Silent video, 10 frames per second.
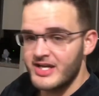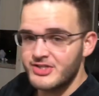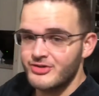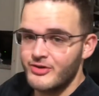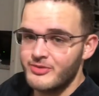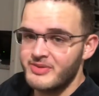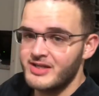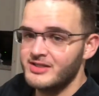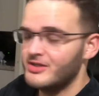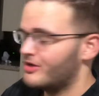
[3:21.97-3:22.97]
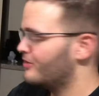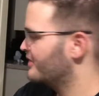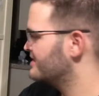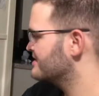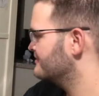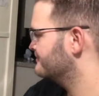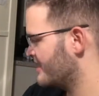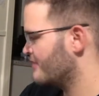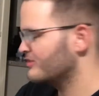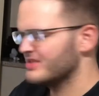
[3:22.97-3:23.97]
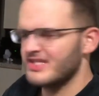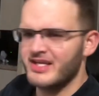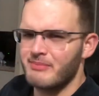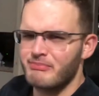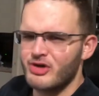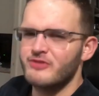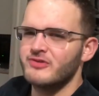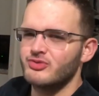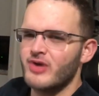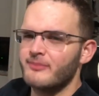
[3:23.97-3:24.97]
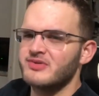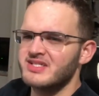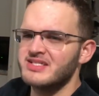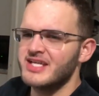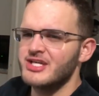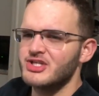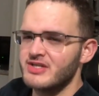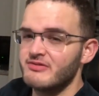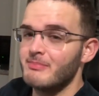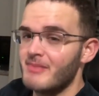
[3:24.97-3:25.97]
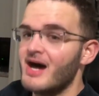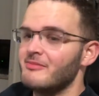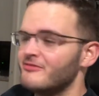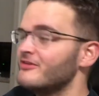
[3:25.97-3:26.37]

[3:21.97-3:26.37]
has her own opinion, always. That one is like a perfect representation of a mom